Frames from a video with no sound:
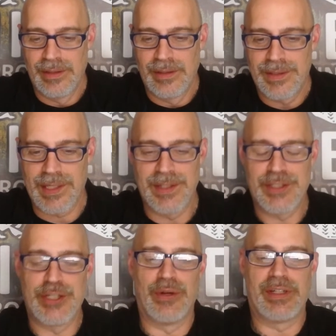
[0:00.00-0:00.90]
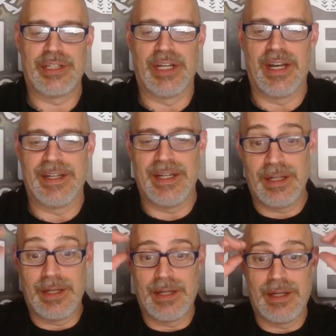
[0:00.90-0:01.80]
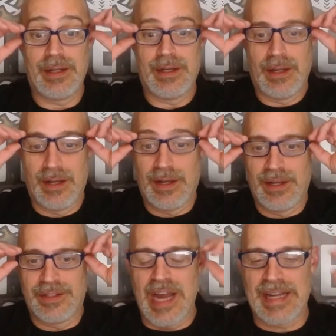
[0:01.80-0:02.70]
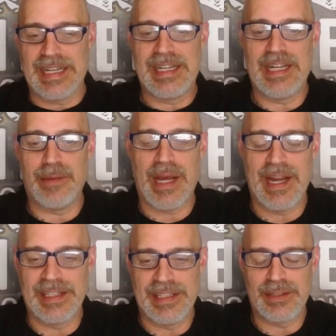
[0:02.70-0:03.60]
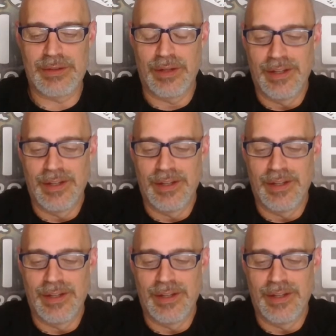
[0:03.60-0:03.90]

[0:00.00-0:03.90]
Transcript: Son's doing good. You're not getting hit by any of these